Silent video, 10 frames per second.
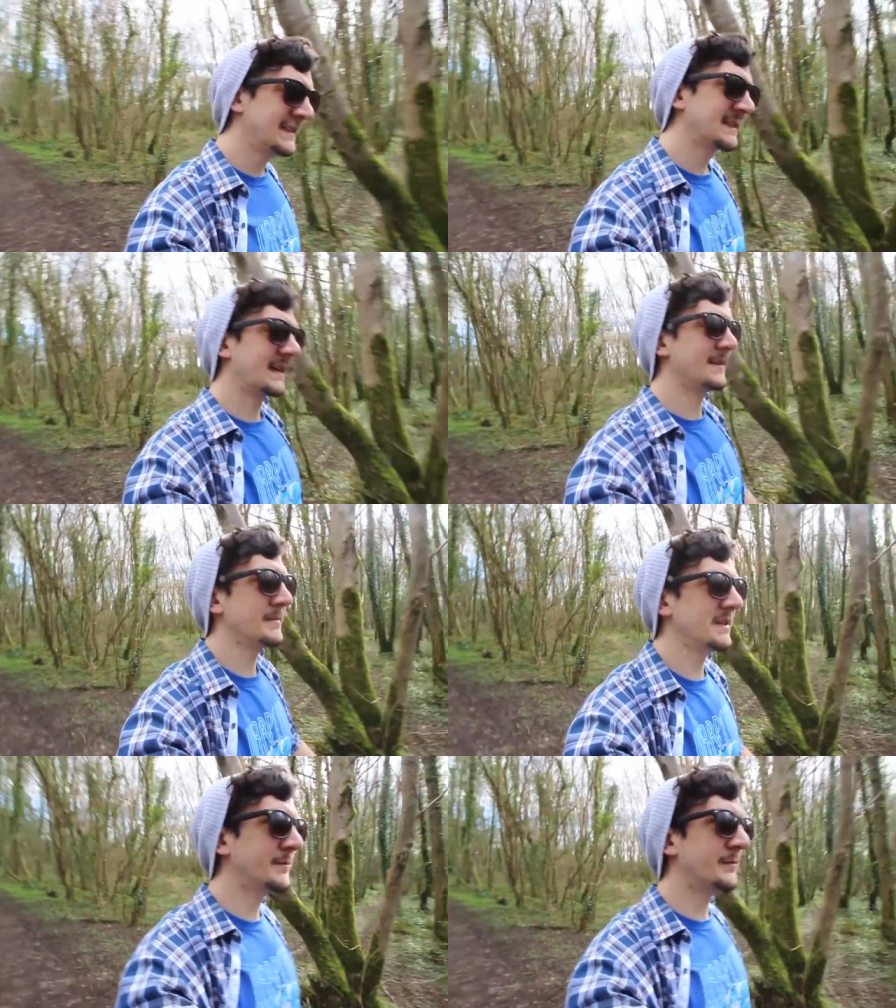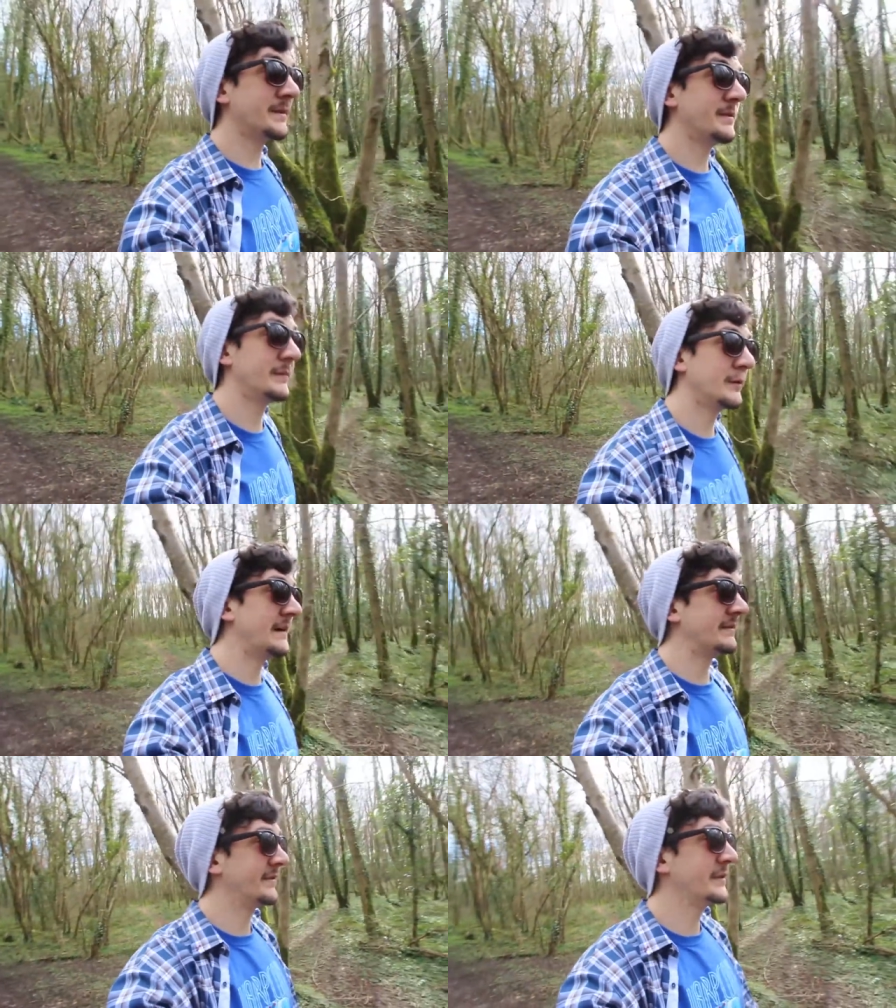Can't meet up with the people who
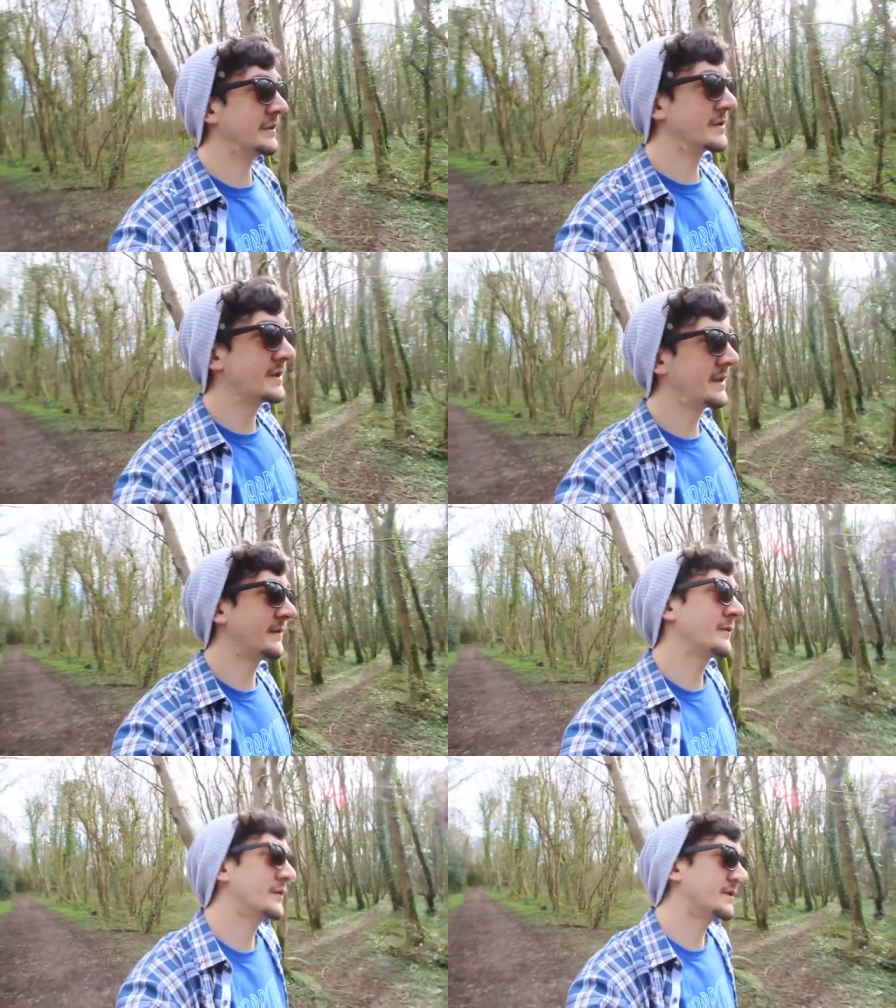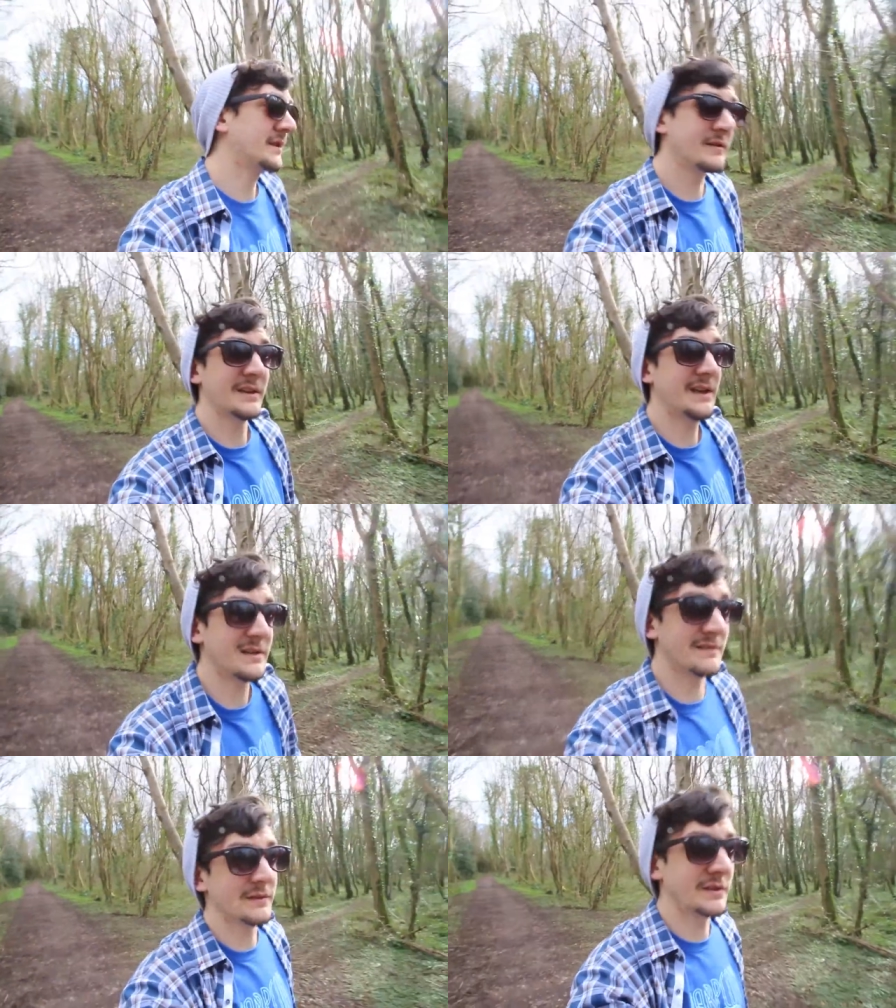have the footage. And of course I couldn't get
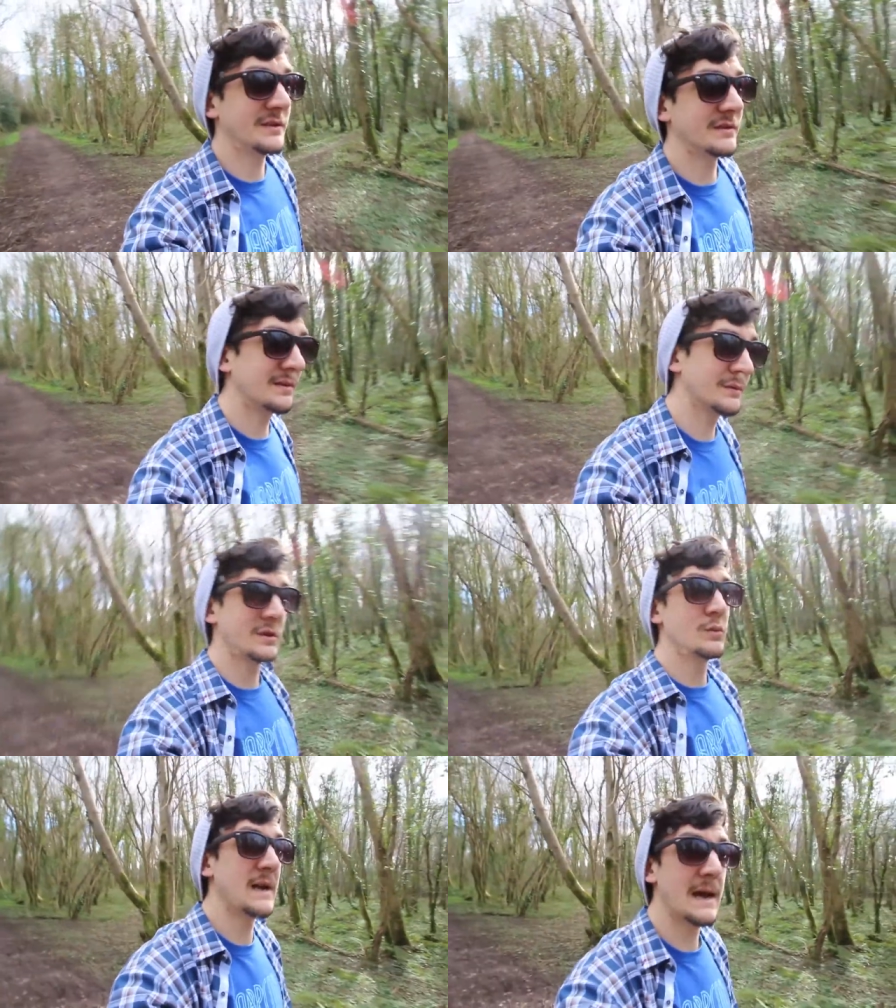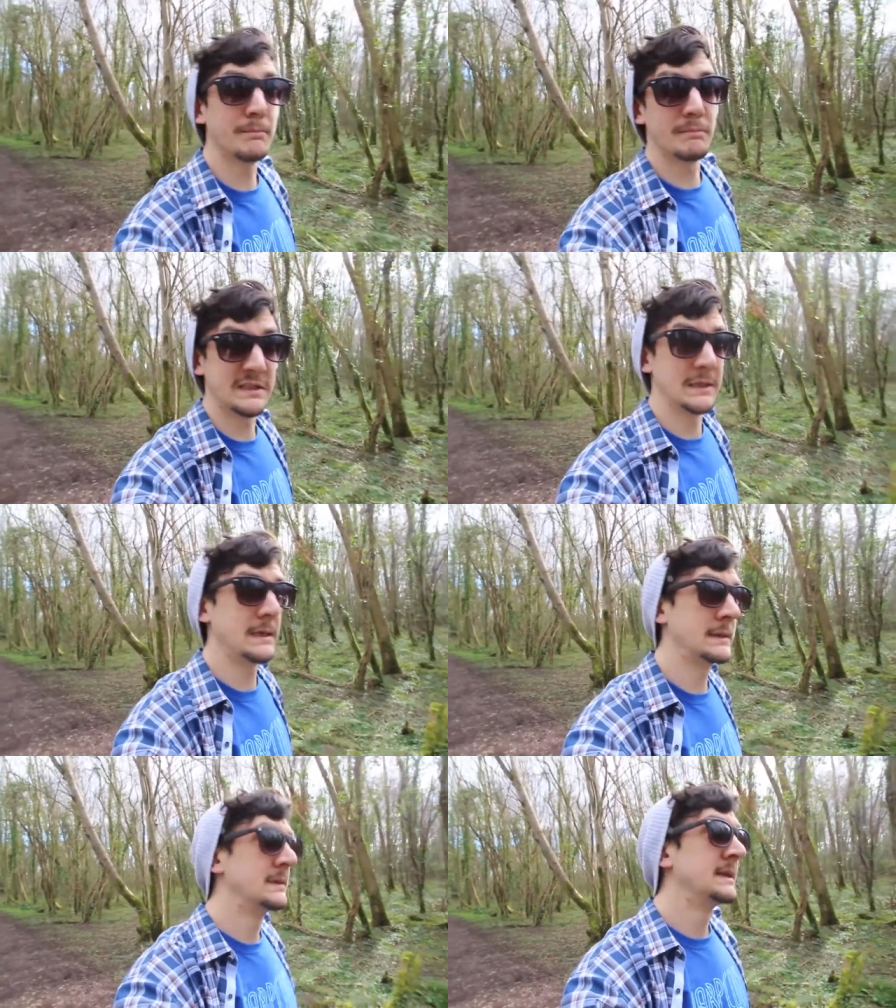any footage because I was too damn busy.
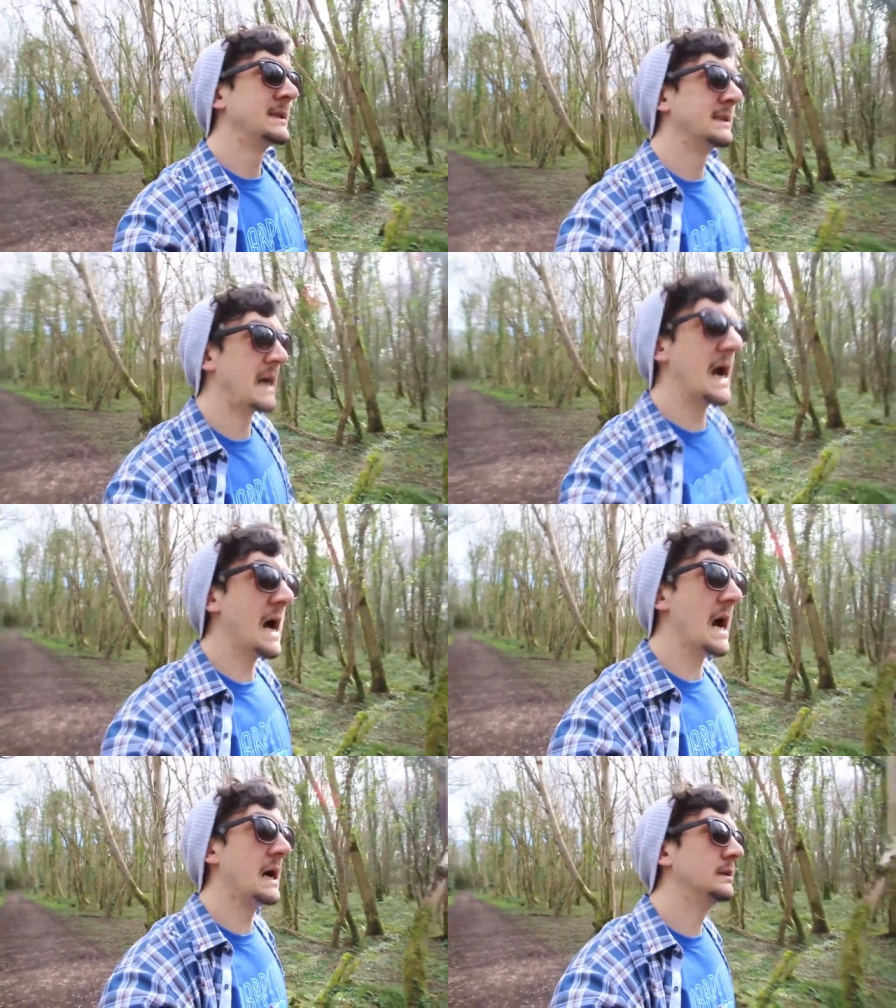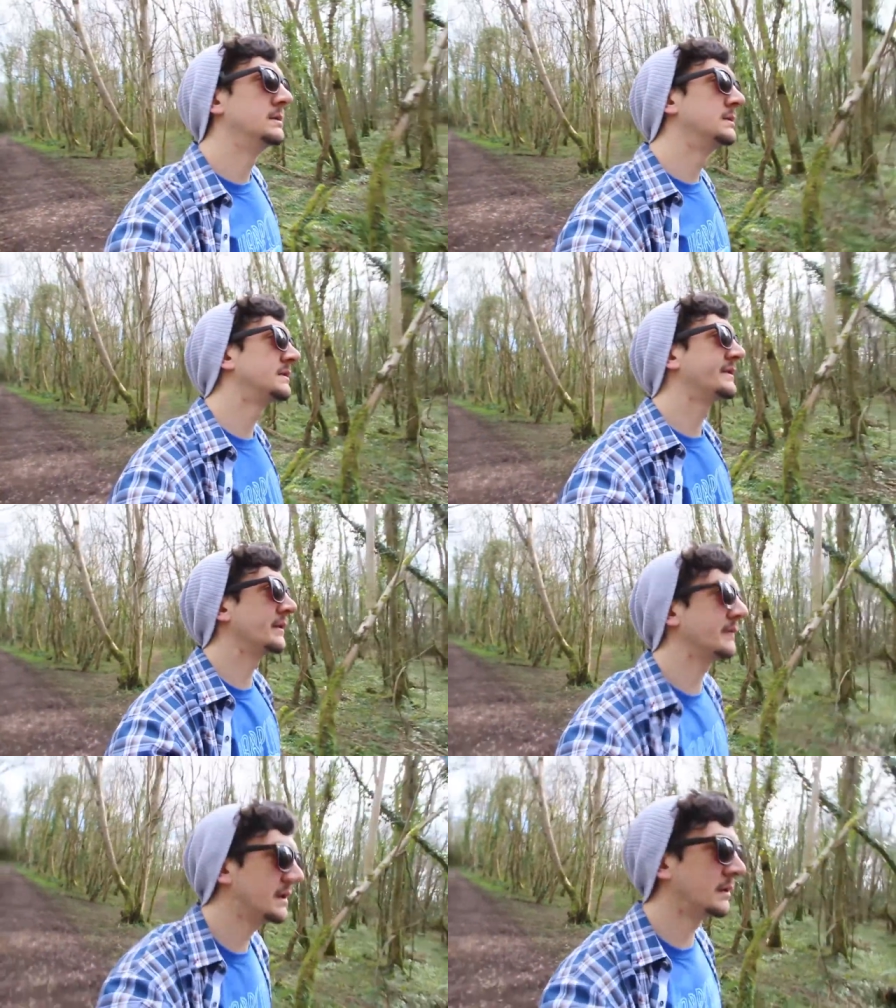
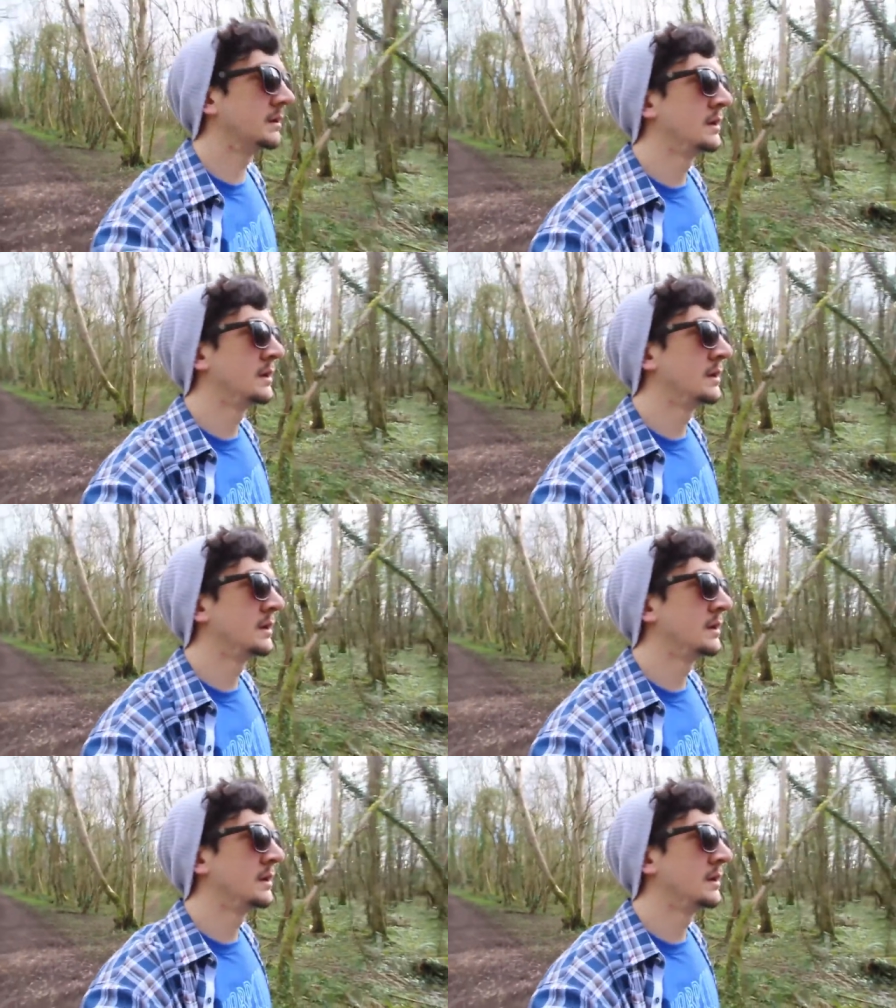So yeah,